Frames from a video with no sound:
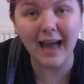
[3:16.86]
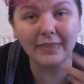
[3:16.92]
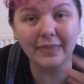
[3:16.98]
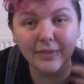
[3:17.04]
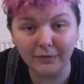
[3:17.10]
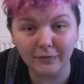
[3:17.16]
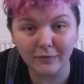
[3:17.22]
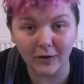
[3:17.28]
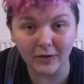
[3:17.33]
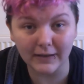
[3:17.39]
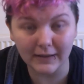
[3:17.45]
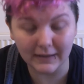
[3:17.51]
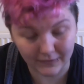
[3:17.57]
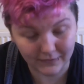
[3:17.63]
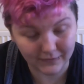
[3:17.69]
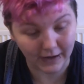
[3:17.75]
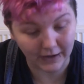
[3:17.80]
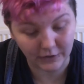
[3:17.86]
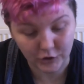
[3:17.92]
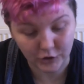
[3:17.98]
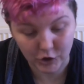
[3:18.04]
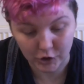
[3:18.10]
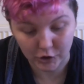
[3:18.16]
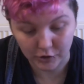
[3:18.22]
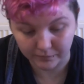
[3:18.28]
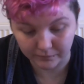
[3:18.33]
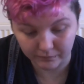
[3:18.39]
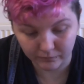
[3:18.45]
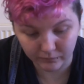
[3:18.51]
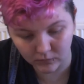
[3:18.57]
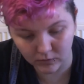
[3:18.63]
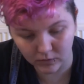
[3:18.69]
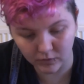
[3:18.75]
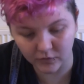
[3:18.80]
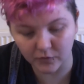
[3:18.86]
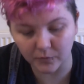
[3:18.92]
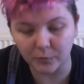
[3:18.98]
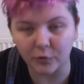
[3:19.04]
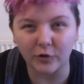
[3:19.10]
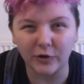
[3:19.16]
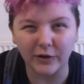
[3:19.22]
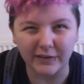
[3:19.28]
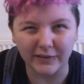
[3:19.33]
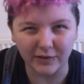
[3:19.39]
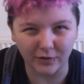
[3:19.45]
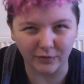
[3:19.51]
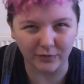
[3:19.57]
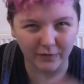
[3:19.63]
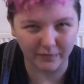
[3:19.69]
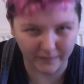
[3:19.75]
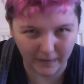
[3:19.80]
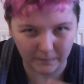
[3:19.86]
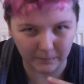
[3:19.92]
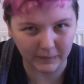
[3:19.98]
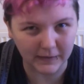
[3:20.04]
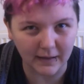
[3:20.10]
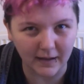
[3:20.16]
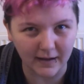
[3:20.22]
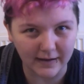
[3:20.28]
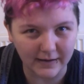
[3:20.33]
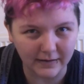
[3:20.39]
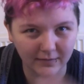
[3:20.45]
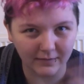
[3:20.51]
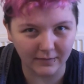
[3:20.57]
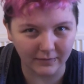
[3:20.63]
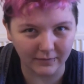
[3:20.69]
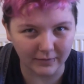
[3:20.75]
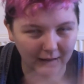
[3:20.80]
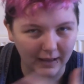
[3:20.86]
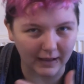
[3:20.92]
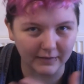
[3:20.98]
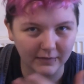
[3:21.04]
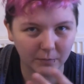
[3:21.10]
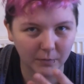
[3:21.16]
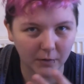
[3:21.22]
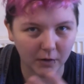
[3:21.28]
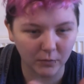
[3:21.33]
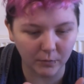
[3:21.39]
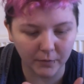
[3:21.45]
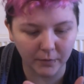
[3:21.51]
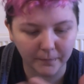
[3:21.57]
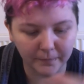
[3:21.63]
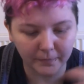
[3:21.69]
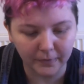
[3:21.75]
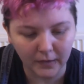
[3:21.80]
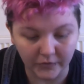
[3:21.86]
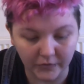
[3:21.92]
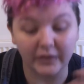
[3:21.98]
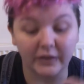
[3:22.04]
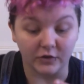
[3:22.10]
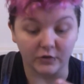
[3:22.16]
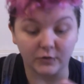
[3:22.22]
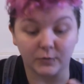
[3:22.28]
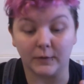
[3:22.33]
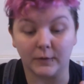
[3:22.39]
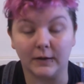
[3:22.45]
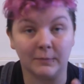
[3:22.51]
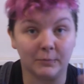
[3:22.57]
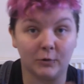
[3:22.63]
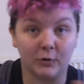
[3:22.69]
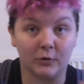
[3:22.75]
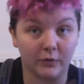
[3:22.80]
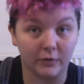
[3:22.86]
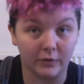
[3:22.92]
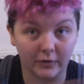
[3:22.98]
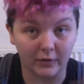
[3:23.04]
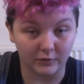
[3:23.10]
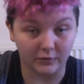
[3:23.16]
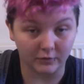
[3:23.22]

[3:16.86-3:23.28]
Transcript: And the Farnese faction, who supported sort of the family line of the last pope, so they just wanted Paul III's